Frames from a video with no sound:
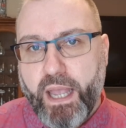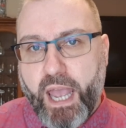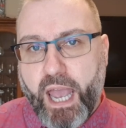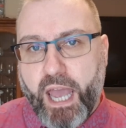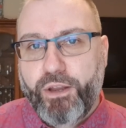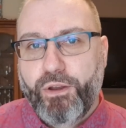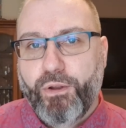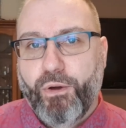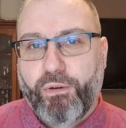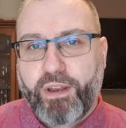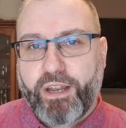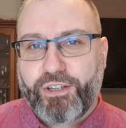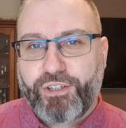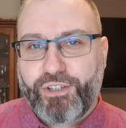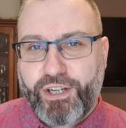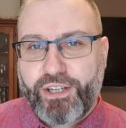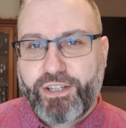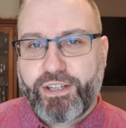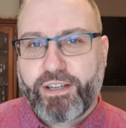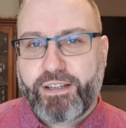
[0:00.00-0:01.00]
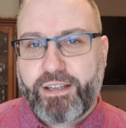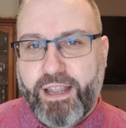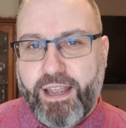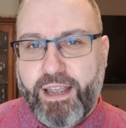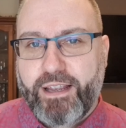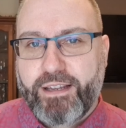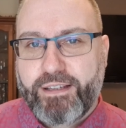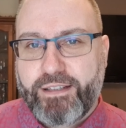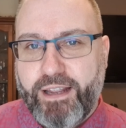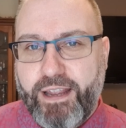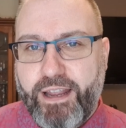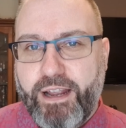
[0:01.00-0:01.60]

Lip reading: And know that Jesus is the